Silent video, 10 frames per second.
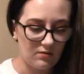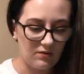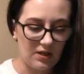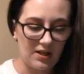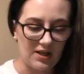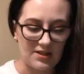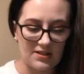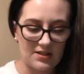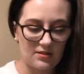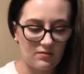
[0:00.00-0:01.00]
Very
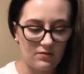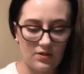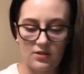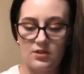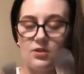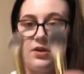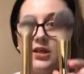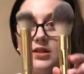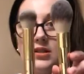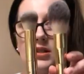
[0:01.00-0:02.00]
nice. Feels so
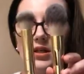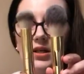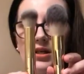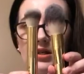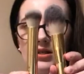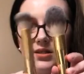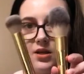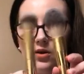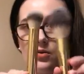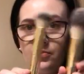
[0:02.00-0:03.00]
nice.
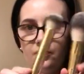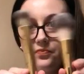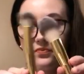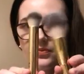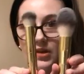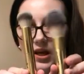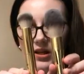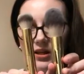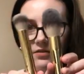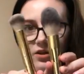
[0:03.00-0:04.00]
So
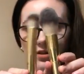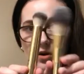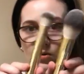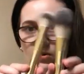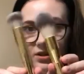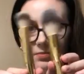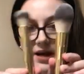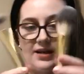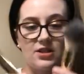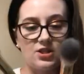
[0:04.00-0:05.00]
I love the gold
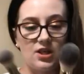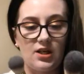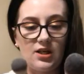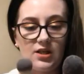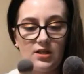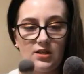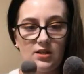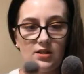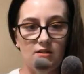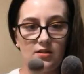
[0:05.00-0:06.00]
packaging.
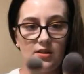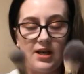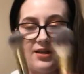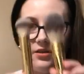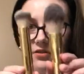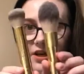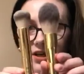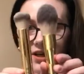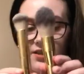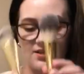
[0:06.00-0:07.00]
Yeah, they're very
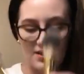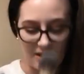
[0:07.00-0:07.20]
nice.